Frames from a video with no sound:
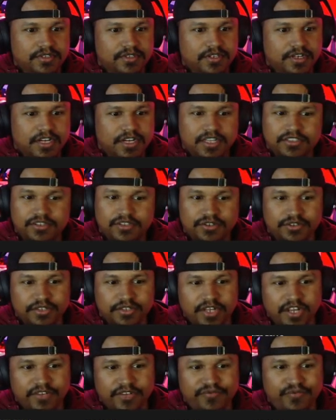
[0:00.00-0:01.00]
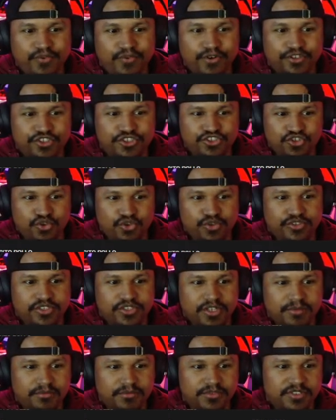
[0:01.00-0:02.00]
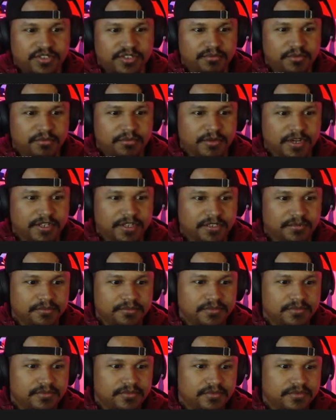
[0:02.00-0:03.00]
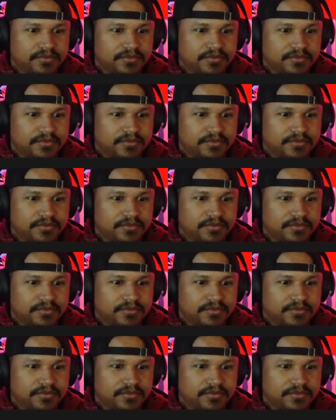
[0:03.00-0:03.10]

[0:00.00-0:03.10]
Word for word: I thought uh, for sure something was gonna be behind what him.